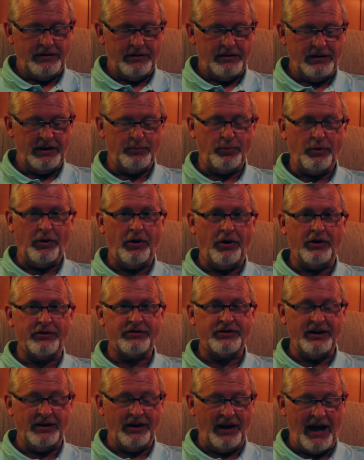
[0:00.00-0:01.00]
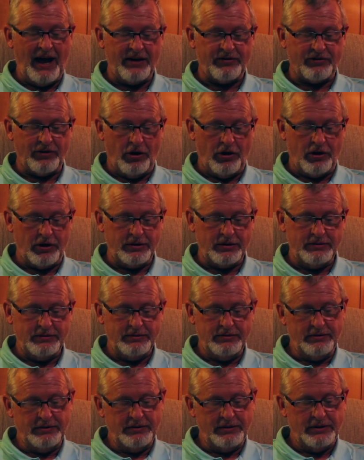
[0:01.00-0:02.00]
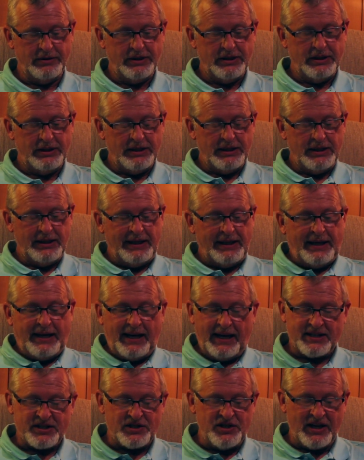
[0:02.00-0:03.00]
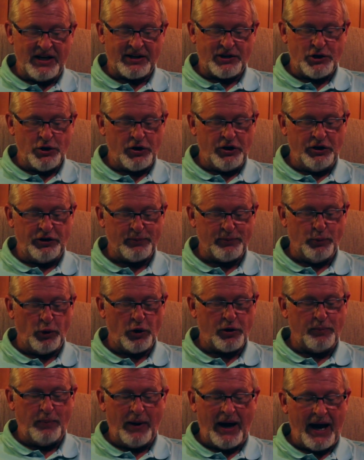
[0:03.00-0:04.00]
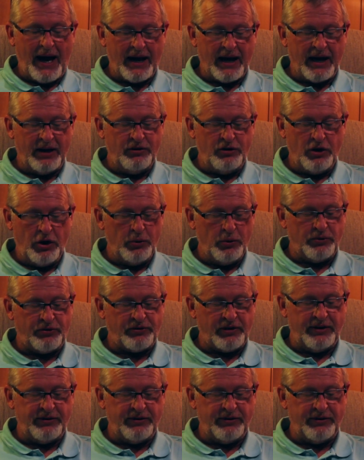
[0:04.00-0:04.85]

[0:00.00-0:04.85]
The applause didn't last long. As Nick took his book bag and notes